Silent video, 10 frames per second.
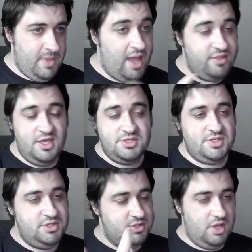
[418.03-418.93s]
And
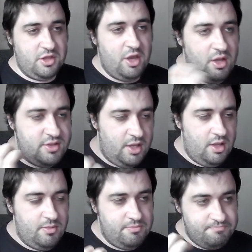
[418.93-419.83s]
this is another card that
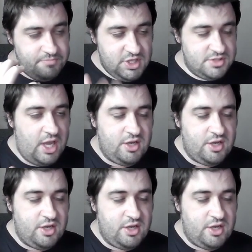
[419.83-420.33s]
does